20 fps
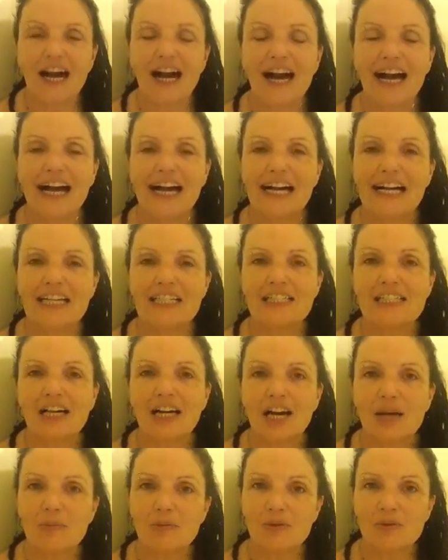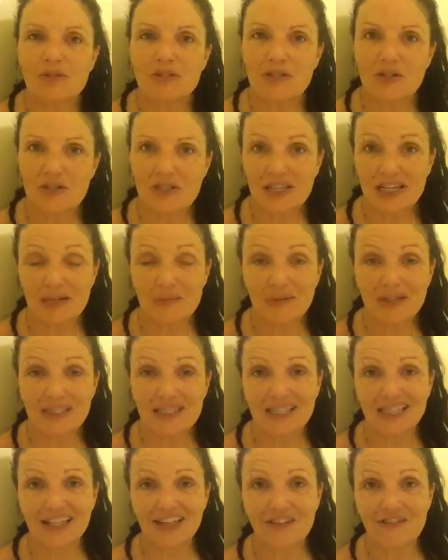And I'm also
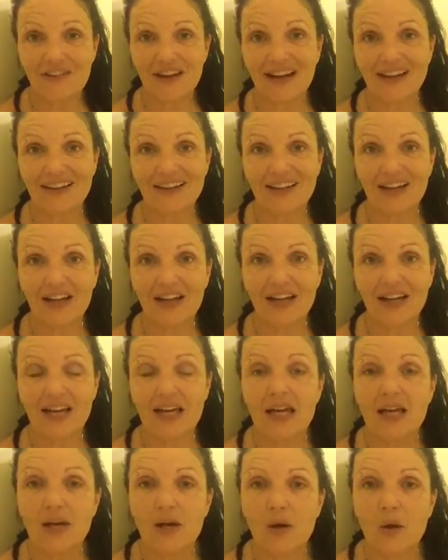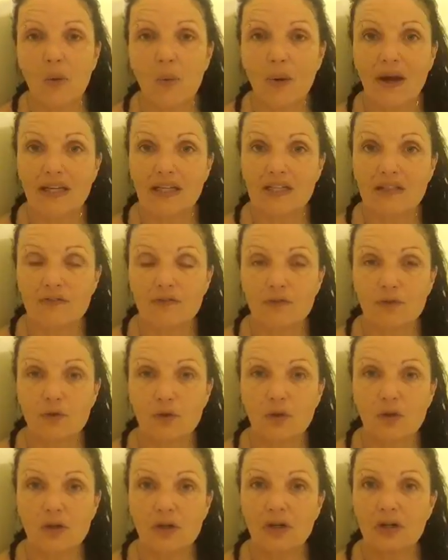celebrating the fact that I went
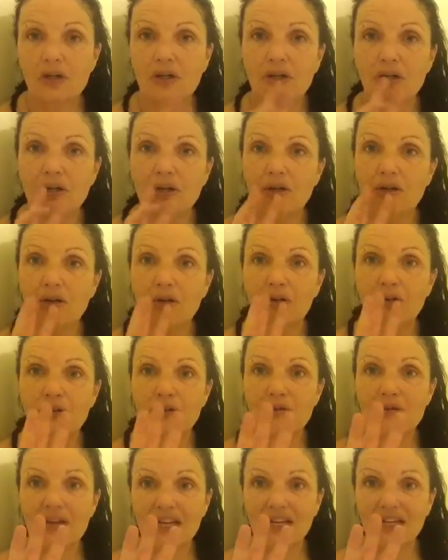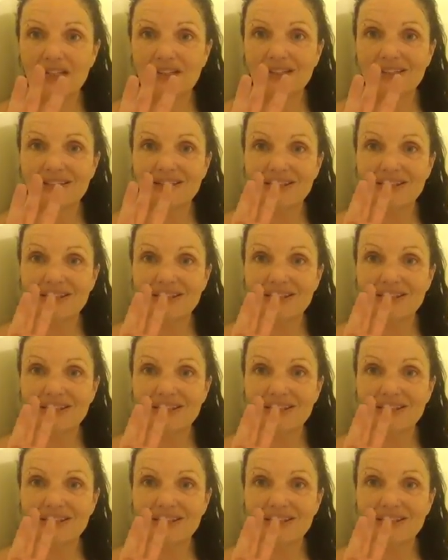for three